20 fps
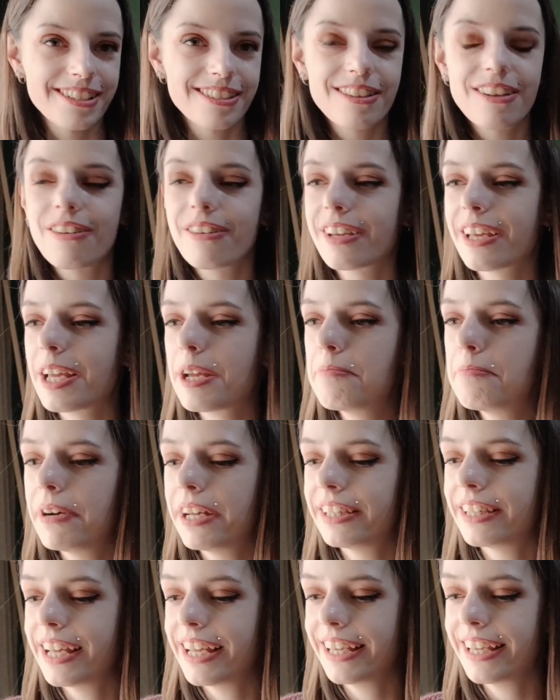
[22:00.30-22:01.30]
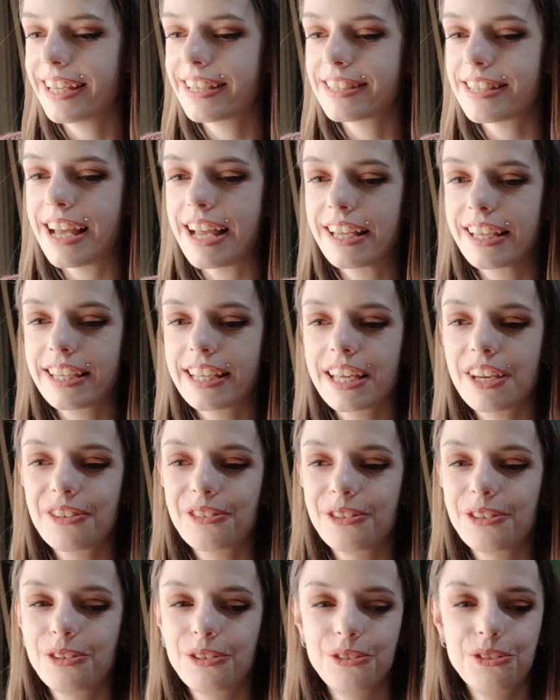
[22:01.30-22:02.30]
talking, but I guess I cannot
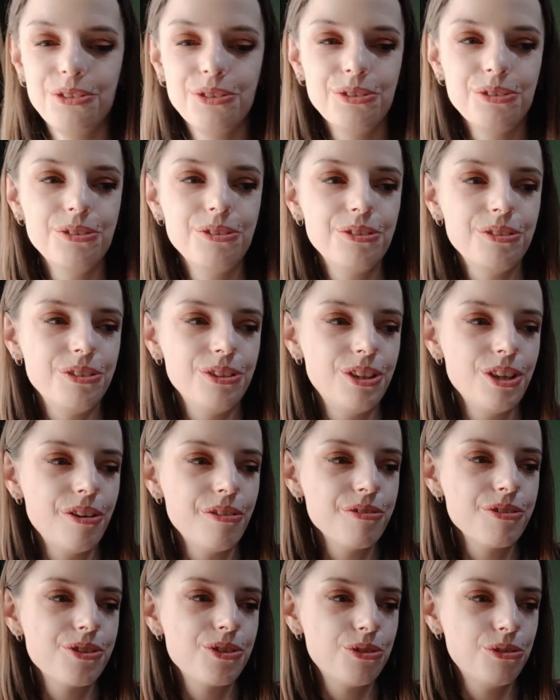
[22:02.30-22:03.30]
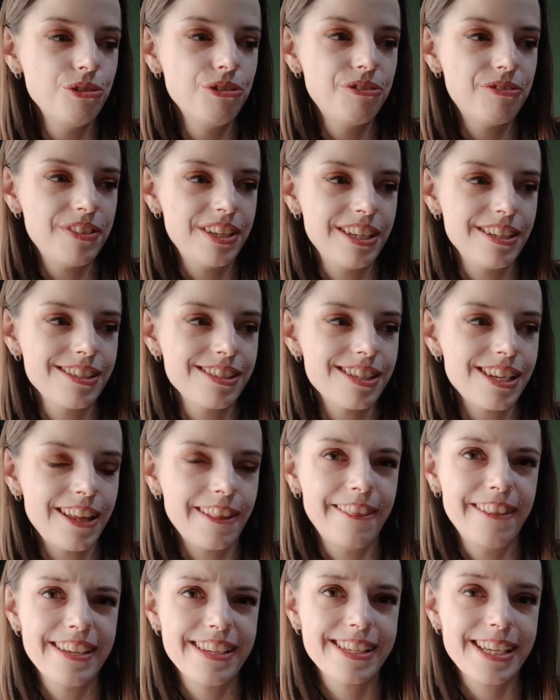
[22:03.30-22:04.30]
do those two things at
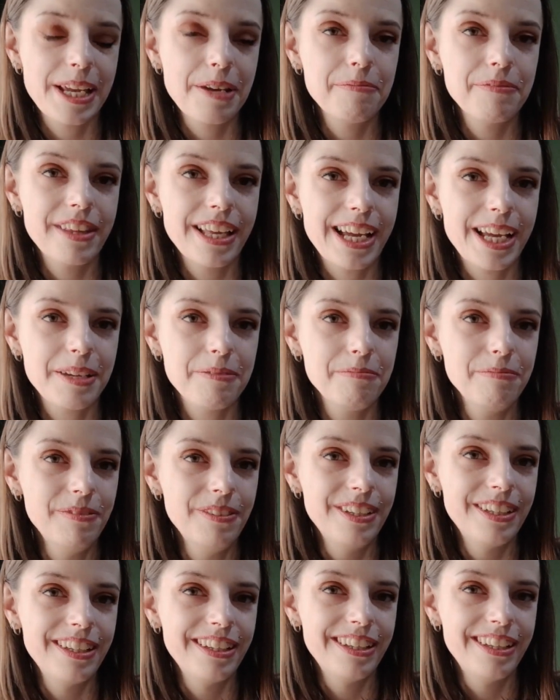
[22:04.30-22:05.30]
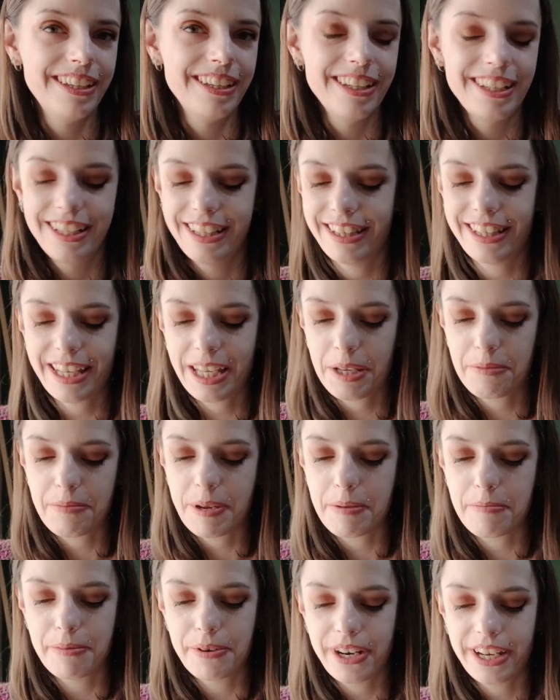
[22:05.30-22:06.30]
the same time. Like my
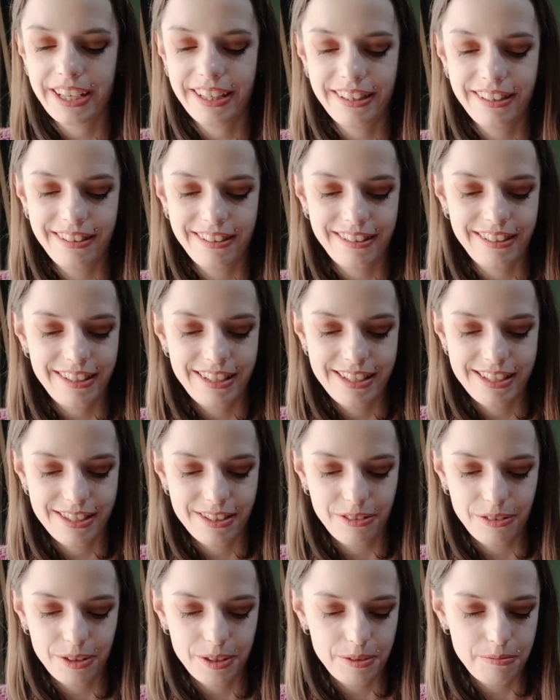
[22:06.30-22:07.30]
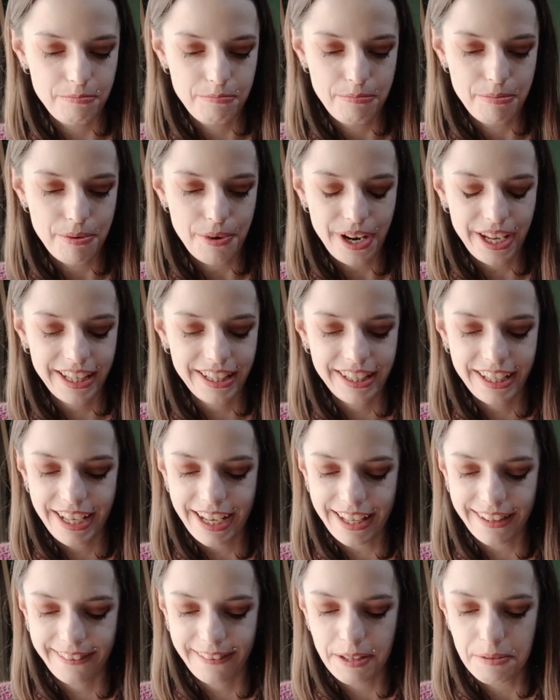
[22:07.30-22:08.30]
brain is not braining
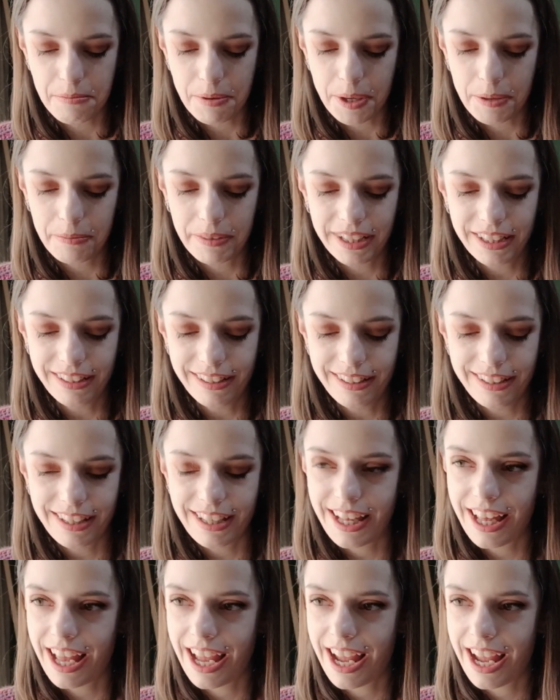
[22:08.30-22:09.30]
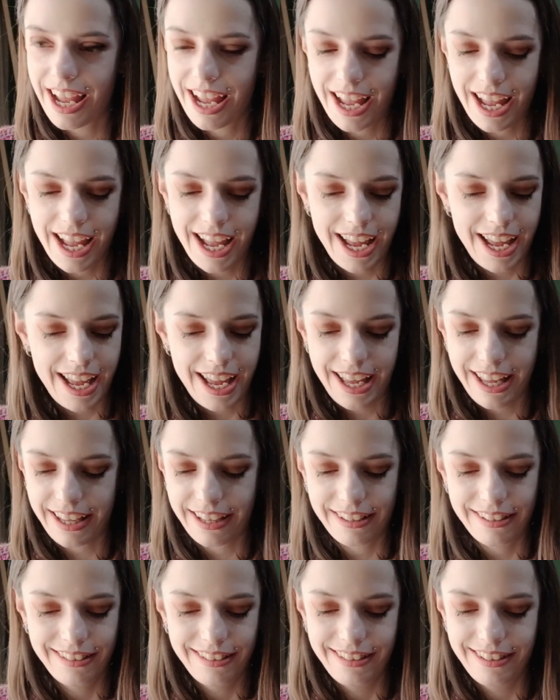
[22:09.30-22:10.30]
at the moment,
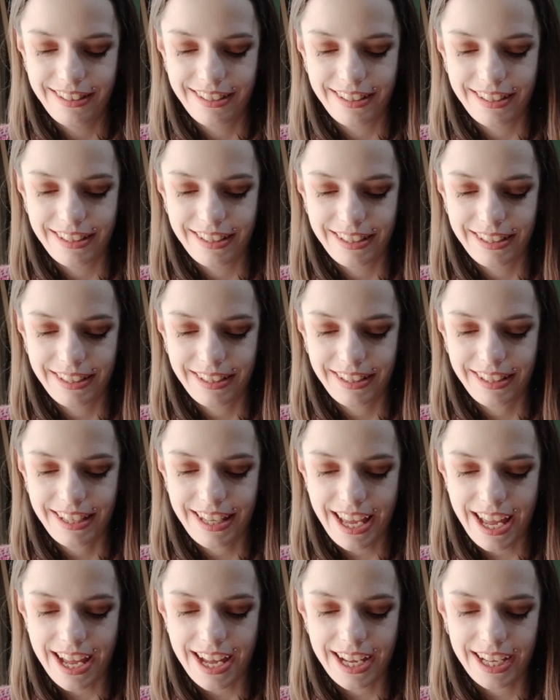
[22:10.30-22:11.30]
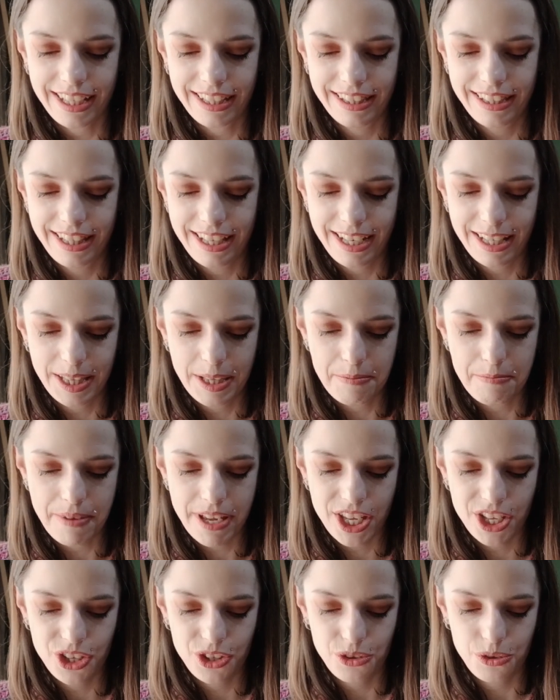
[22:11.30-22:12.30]
and yeah, I didn't
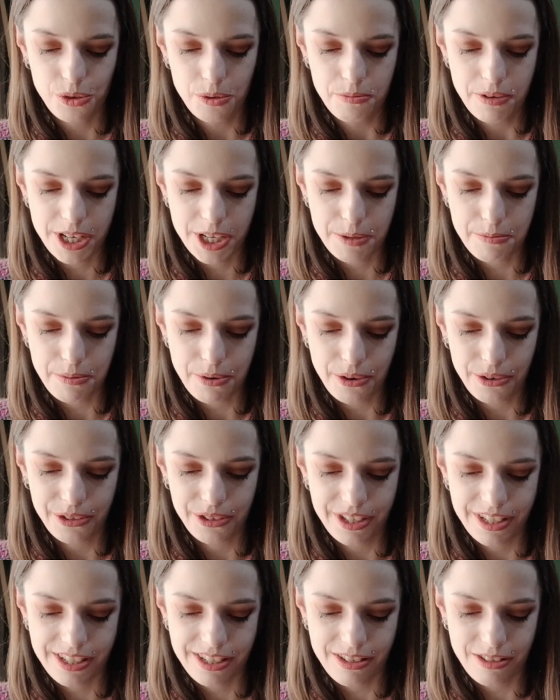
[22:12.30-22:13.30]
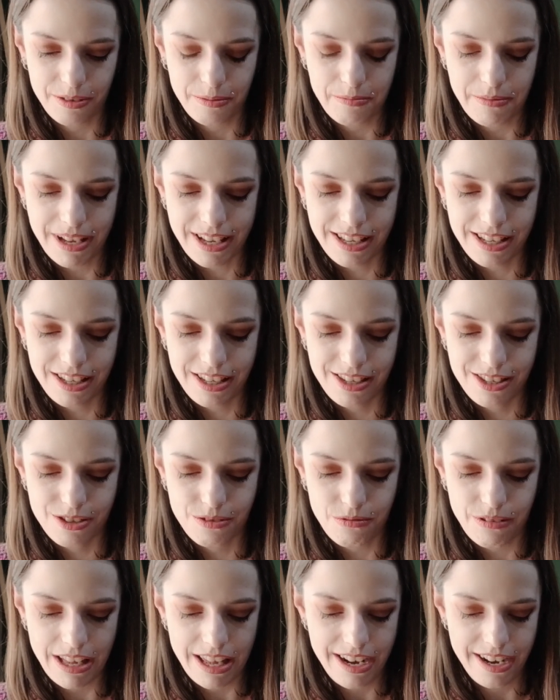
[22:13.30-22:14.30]
make too much progress on my
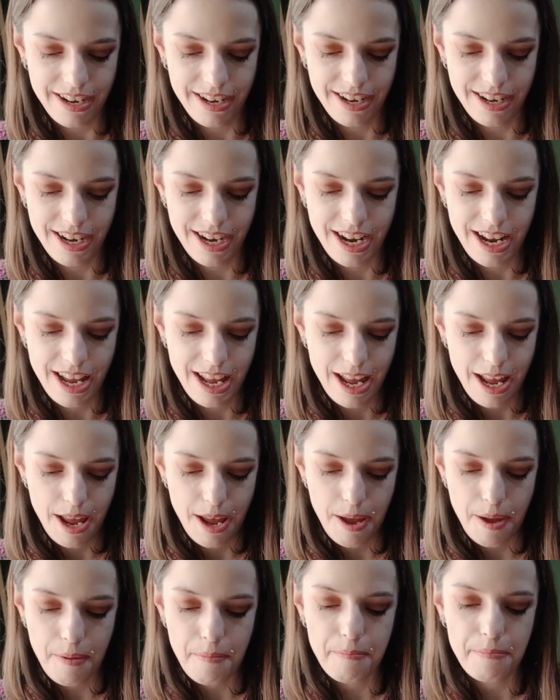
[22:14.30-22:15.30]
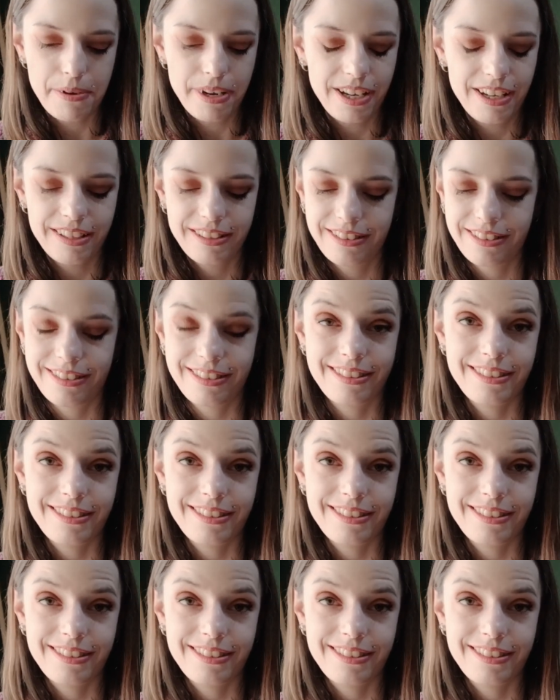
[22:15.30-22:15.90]
sweater, but